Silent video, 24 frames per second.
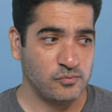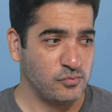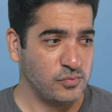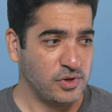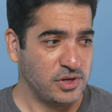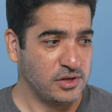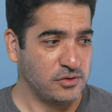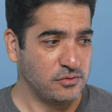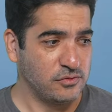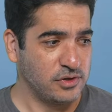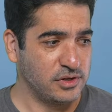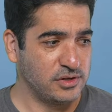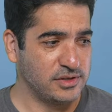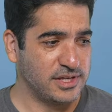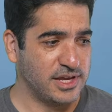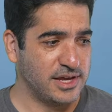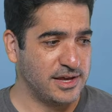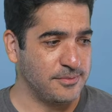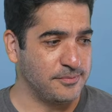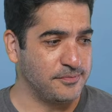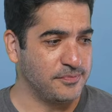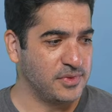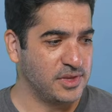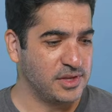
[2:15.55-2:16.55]
in real
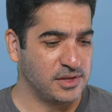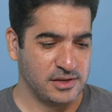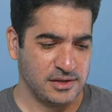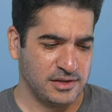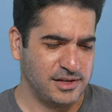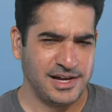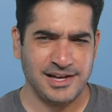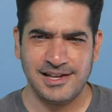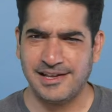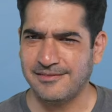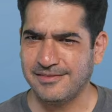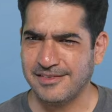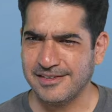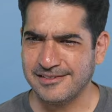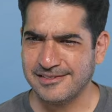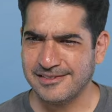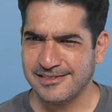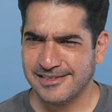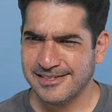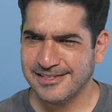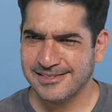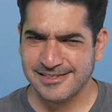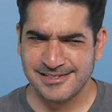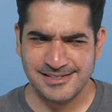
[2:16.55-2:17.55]
time. I love this.
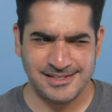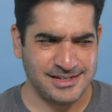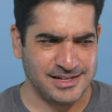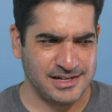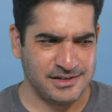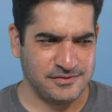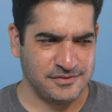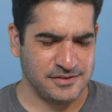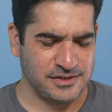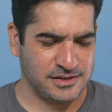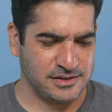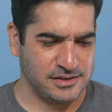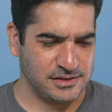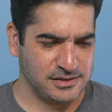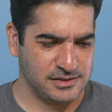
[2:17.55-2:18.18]
This is a lot of fun.